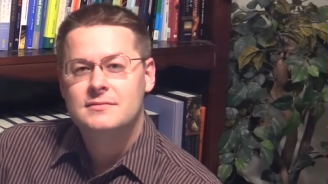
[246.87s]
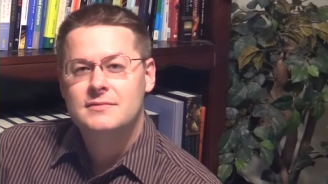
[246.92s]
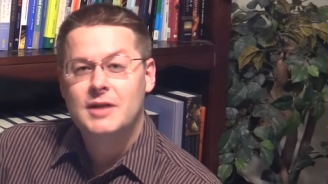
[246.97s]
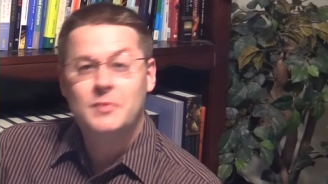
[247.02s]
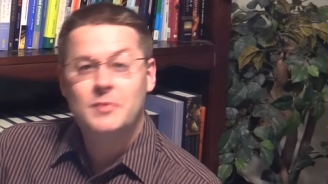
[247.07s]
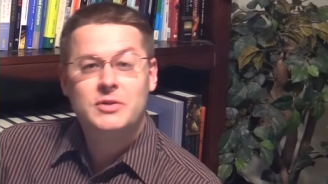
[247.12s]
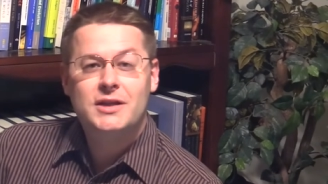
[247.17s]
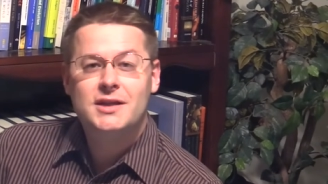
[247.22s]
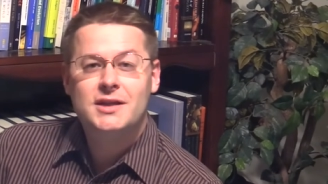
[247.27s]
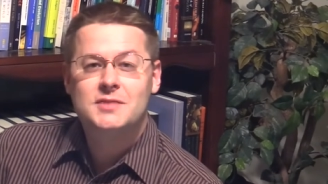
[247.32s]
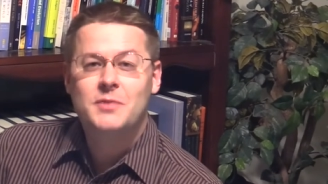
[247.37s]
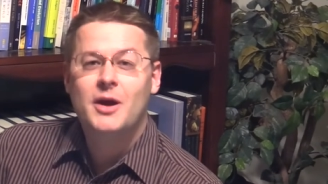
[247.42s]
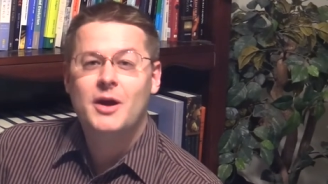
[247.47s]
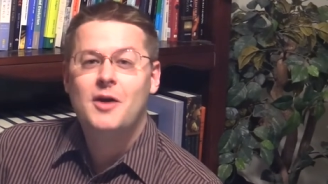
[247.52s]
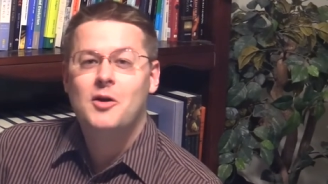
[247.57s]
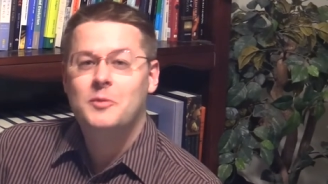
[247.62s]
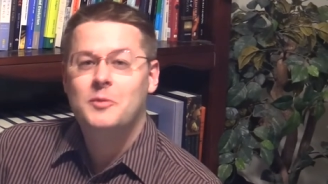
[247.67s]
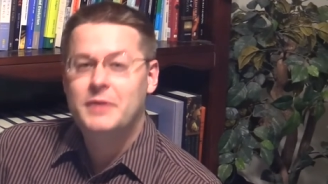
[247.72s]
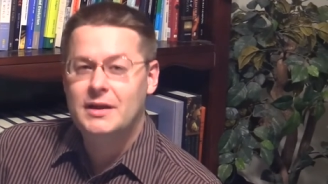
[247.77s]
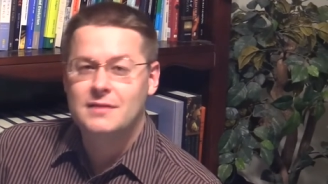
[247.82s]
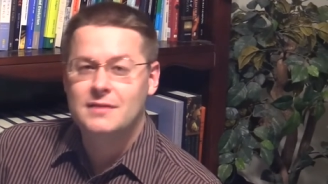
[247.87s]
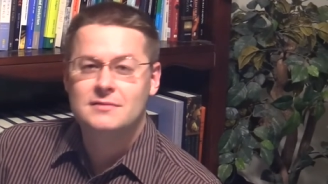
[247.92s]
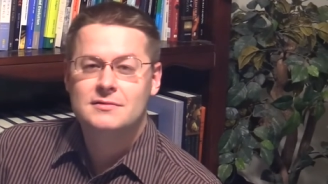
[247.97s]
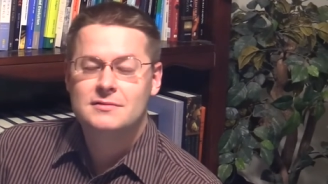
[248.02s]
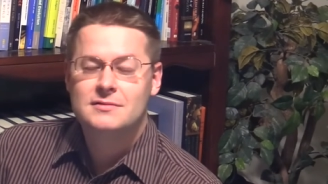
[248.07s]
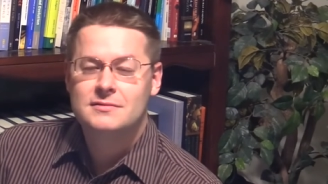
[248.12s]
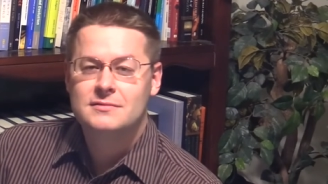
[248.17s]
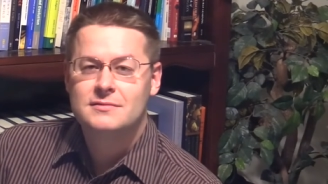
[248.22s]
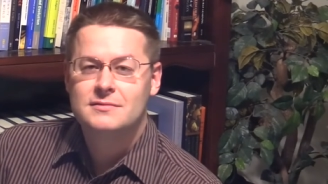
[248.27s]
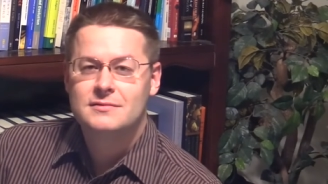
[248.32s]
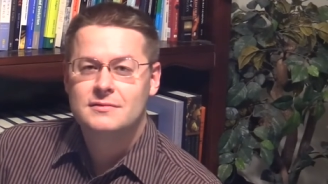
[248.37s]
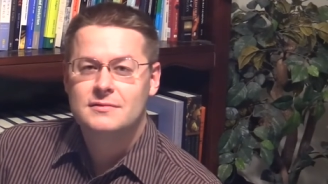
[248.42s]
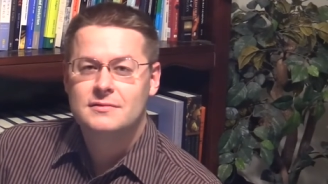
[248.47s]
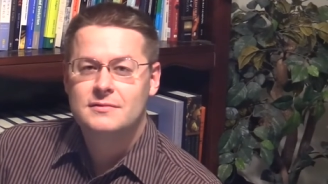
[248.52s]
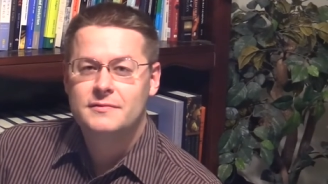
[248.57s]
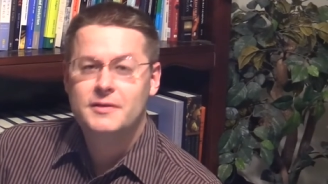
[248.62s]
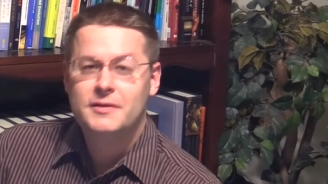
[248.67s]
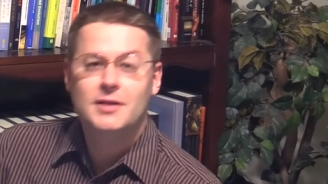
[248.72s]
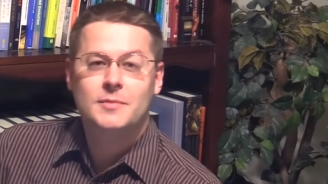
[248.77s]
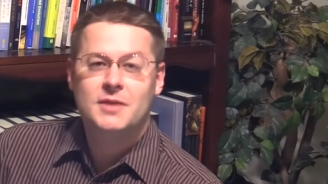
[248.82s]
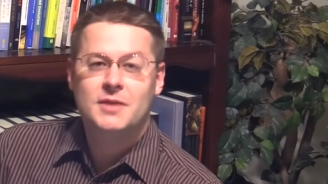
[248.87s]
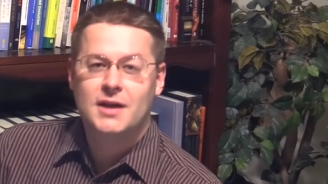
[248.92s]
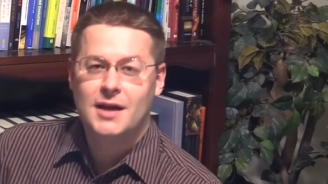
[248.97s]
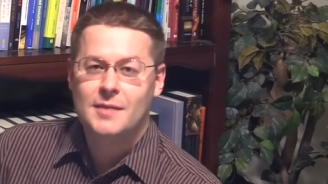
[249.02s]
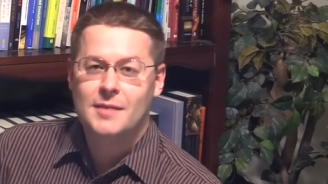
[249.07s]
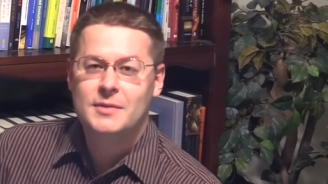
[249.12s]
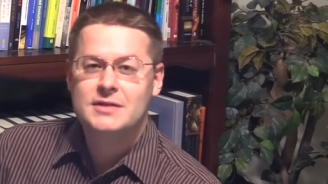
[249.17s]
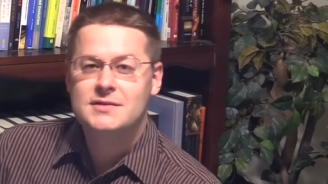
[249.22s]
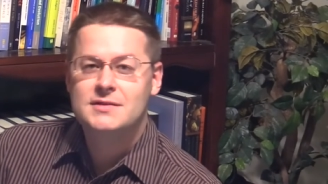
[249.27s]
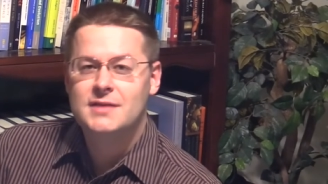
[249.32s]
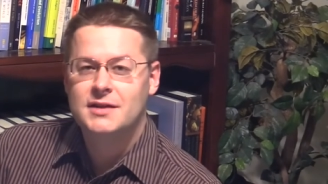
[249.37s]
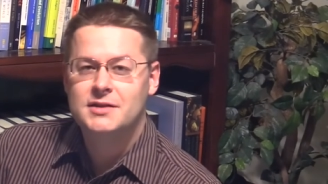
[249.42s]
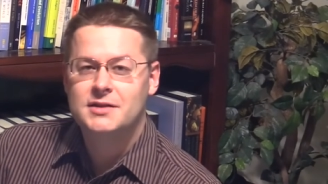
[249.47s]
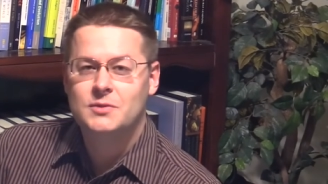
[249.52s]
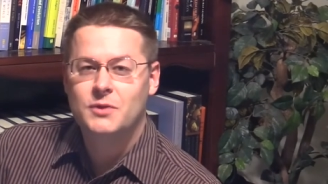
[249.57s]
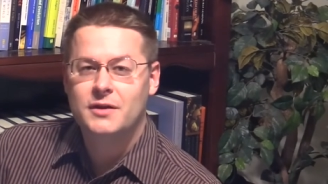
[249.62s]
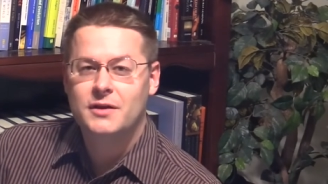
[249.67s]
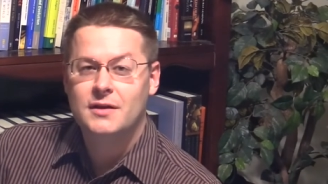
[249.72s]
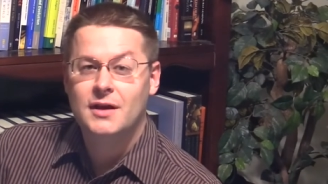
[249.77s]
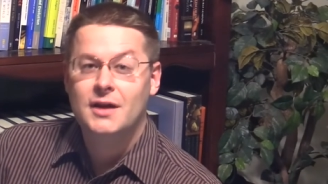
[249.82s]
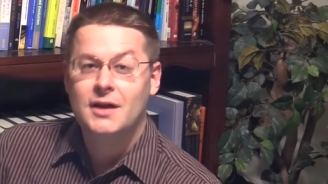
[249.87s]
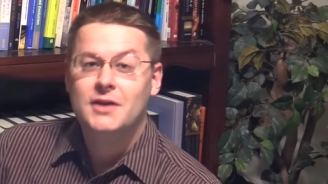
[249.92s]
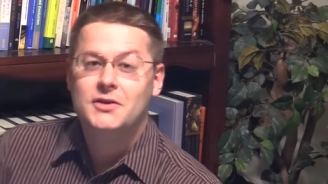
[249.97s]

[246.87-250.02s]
Now please, by all means, fill up the comments section with,